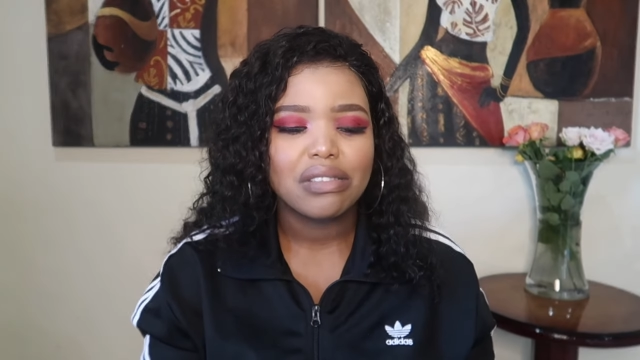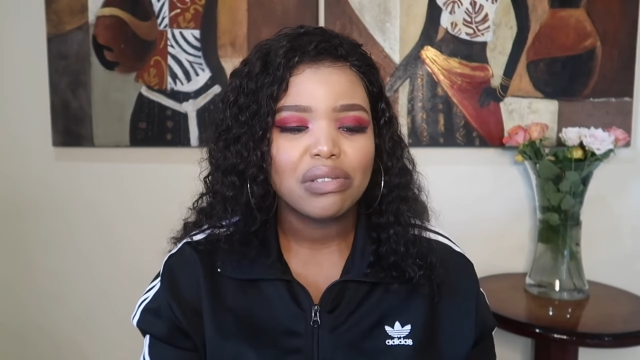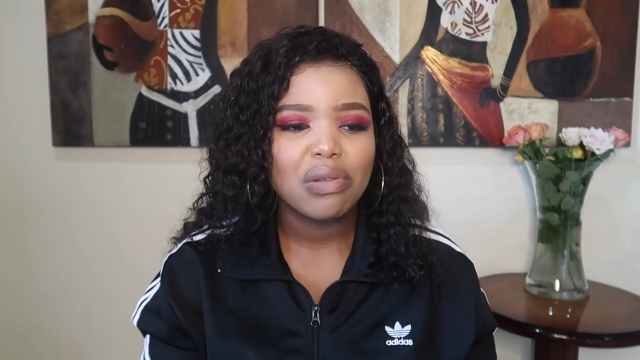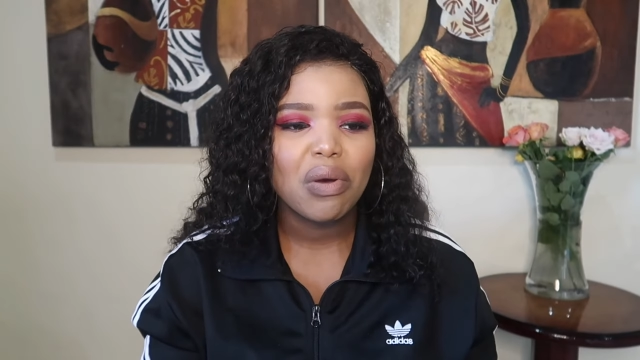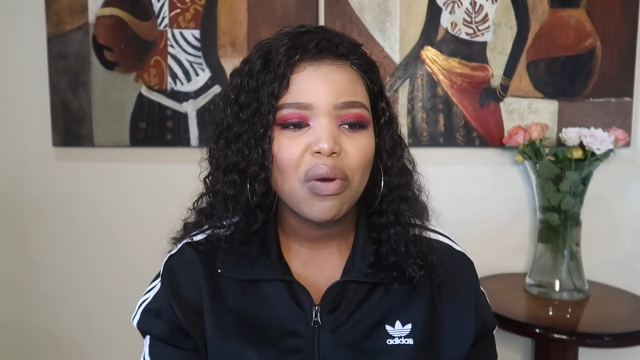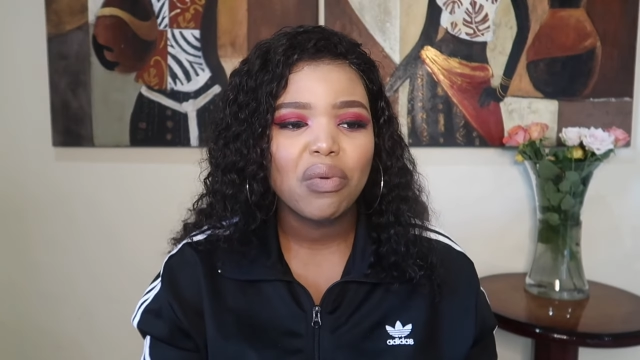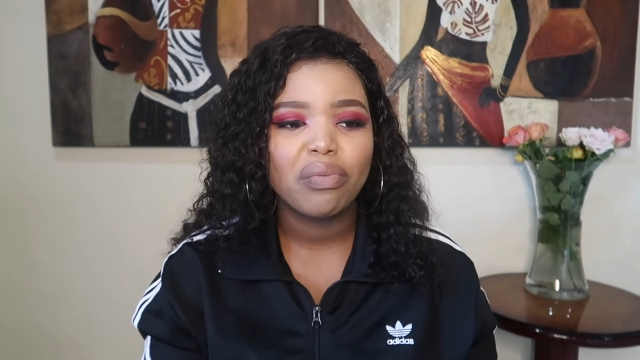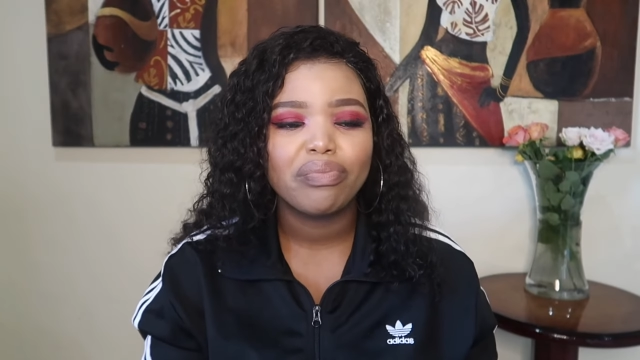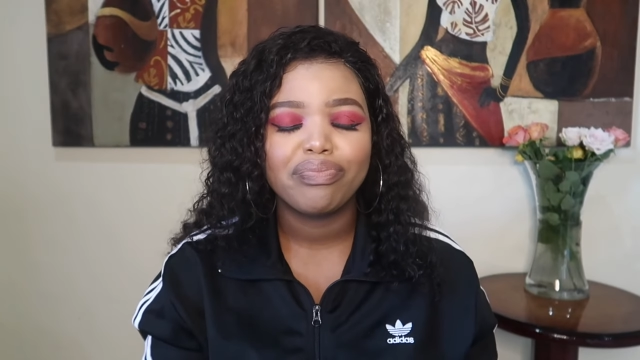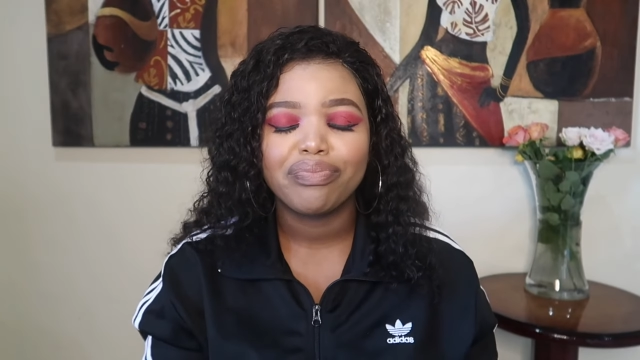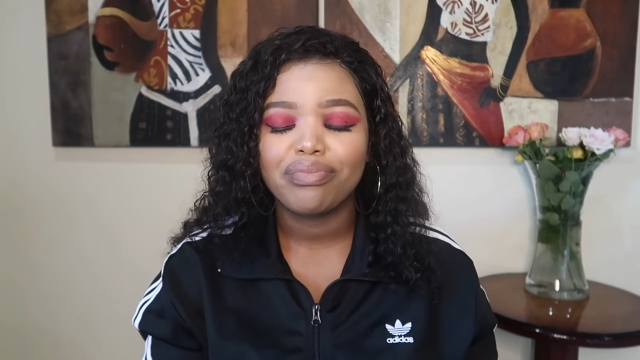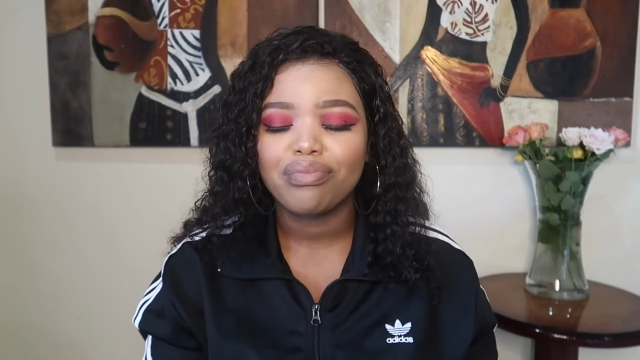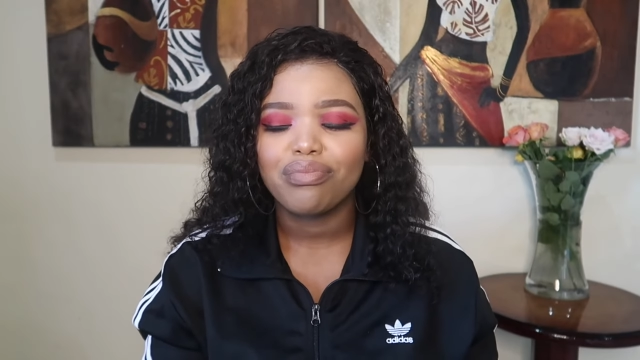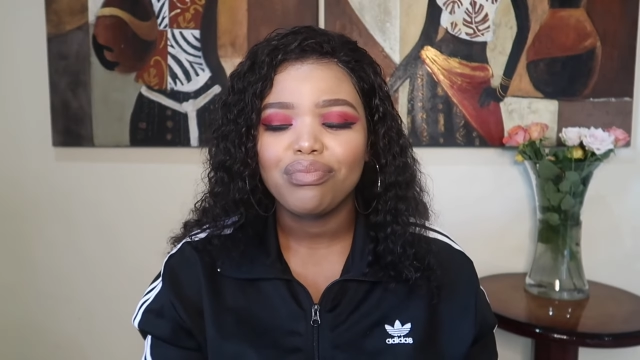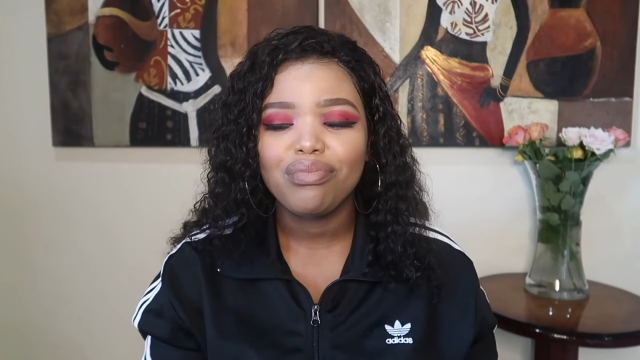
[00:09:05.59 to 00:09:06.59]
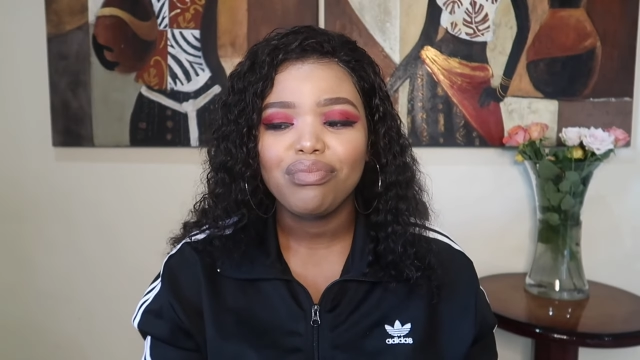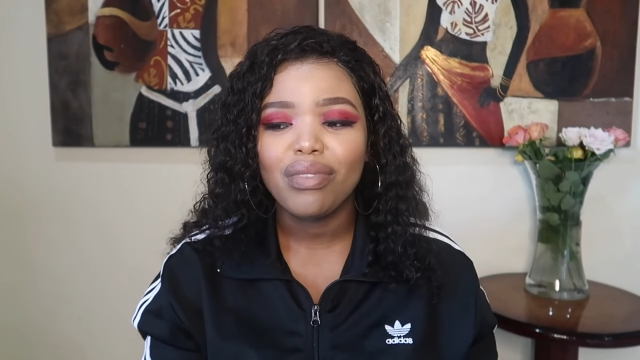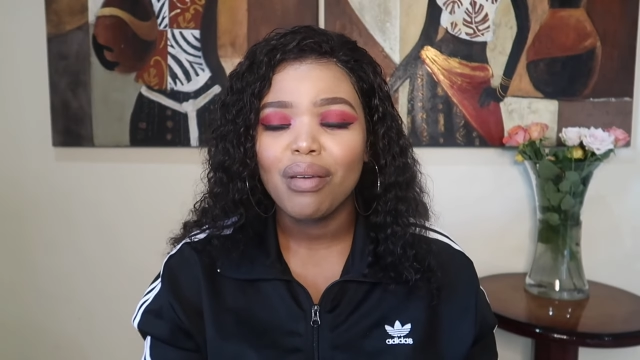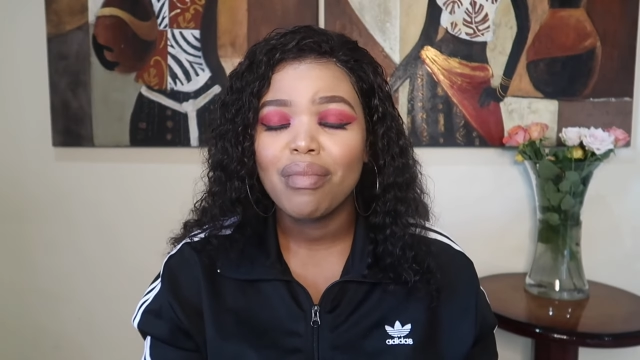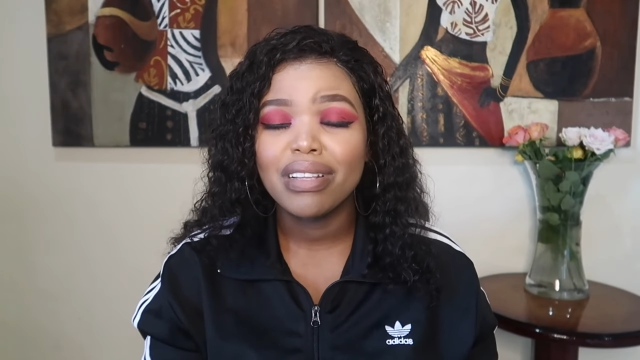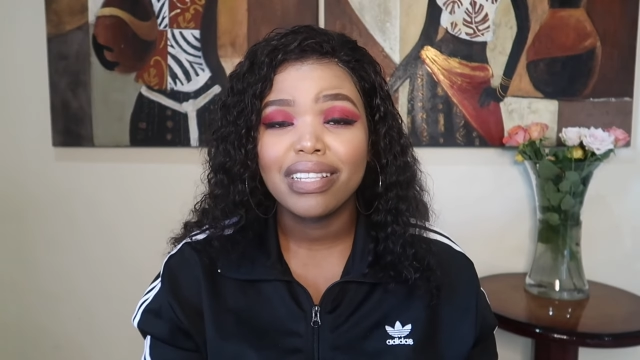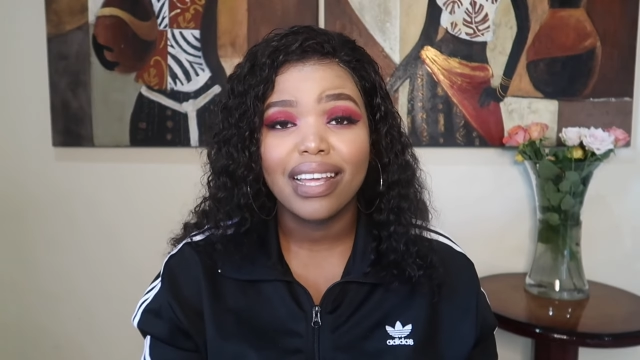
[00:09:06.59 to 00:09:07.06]
So
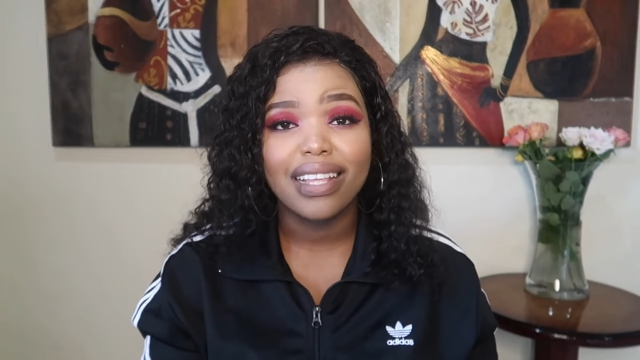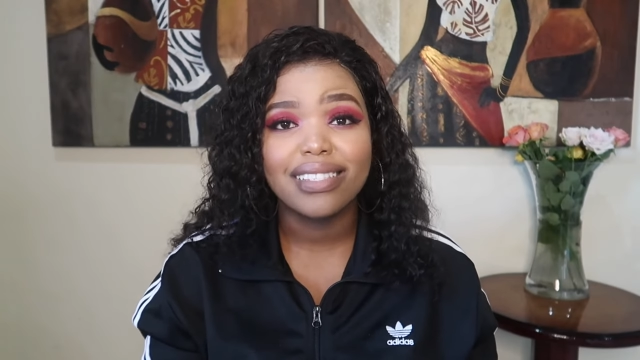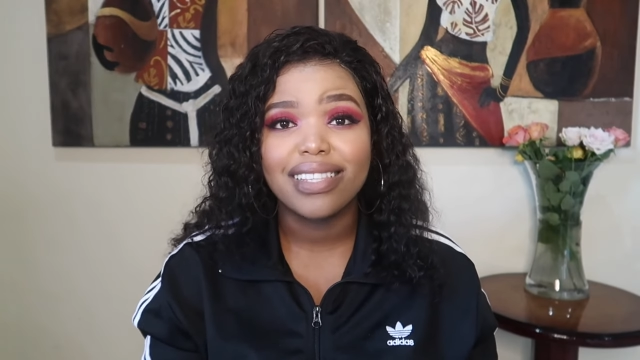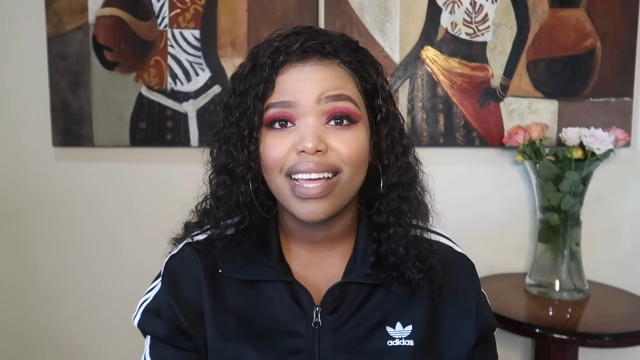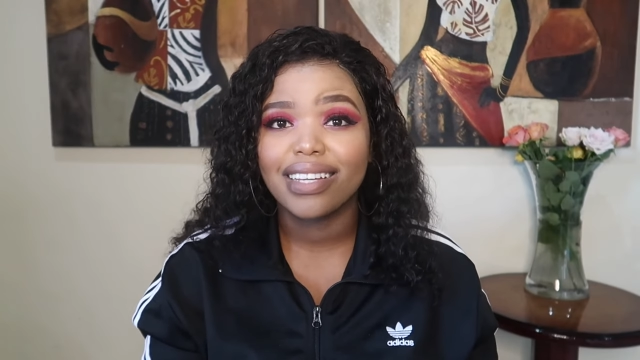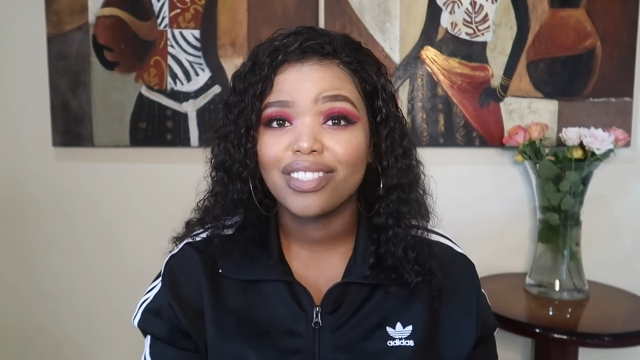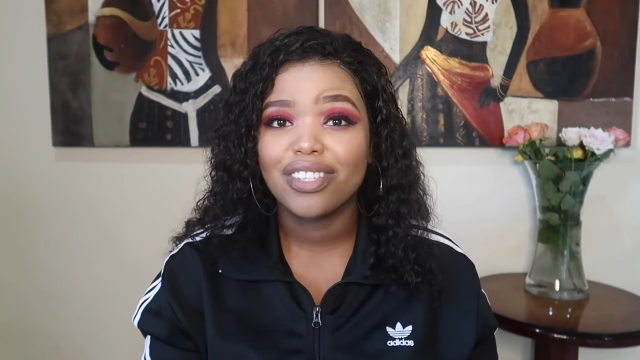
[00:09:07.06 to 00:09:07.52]
my dad's like,